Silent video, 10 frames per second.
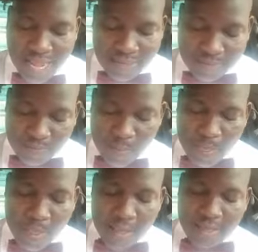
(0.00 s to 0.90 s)
We
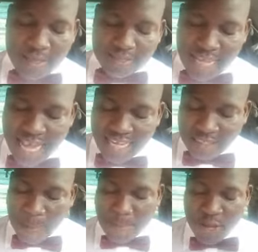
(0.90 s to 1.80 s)
are going somewhere.
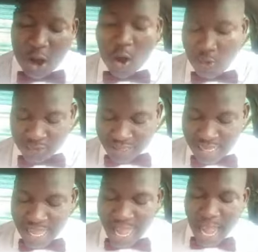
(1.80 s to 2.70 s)
Don't go away.
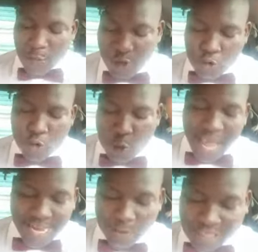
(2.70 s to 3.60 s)
He
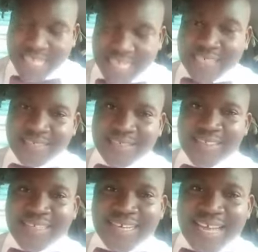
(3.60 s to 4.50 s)
says, behold,
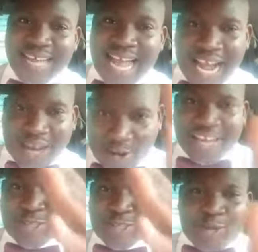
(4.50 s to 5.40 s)
I will do
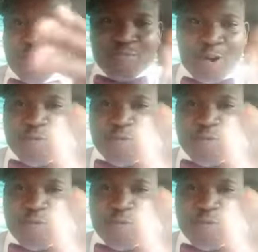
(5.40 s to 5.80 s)
a new thing.